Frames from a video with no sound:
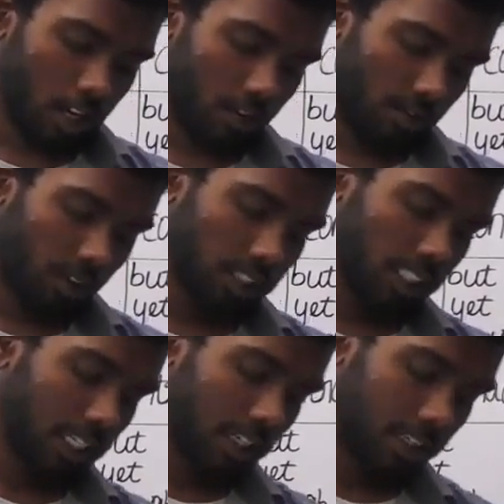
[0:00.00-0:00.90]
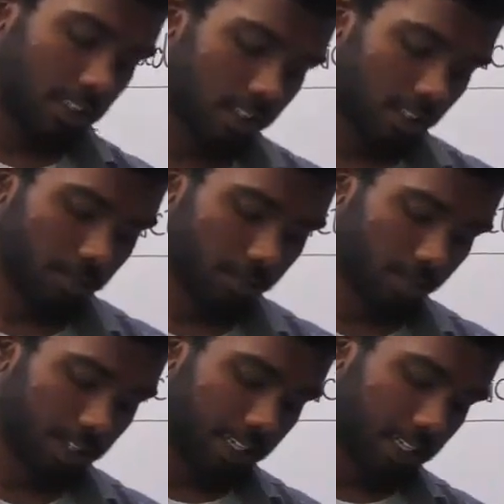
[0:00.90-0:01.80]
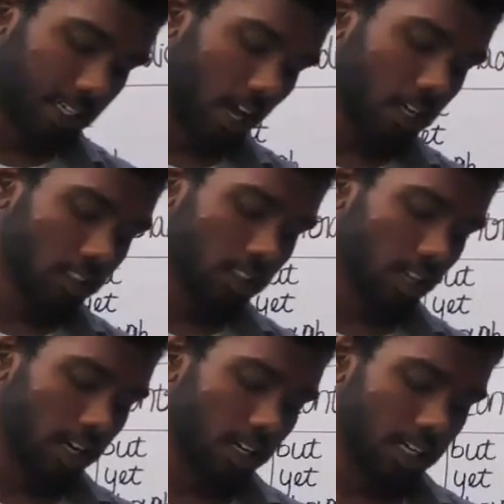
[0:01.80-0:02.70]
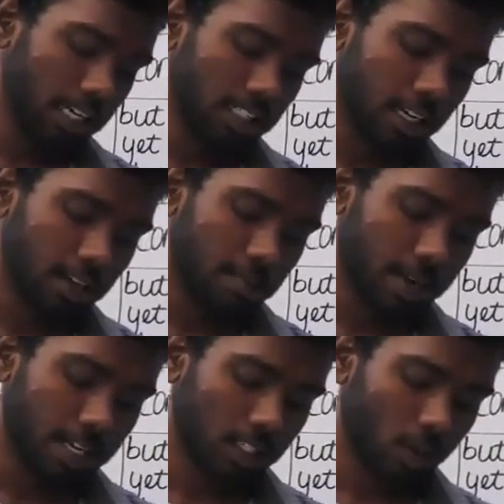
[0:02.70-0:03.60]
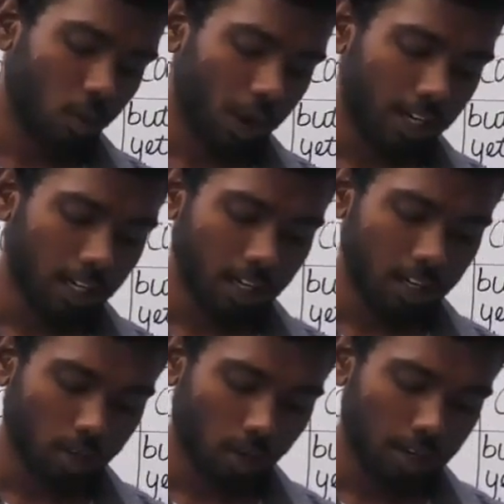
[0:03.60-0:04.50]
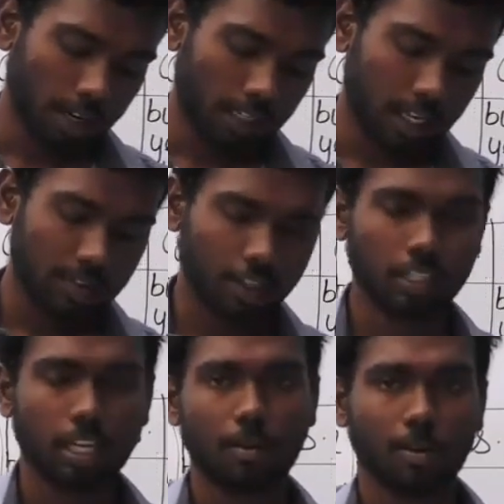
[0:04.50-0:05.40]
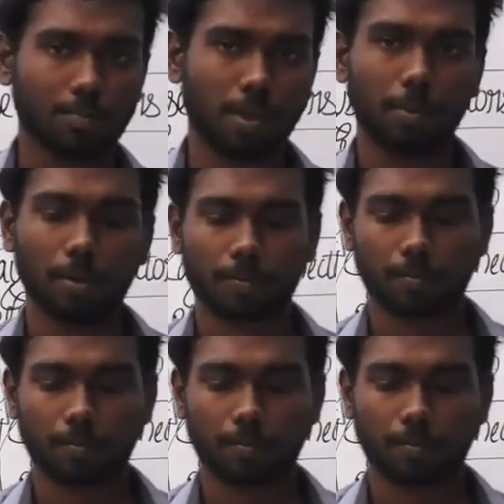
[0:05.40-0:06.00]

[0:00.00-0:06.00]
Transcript: First sentence, caste and religion plays vital role in diversity among people.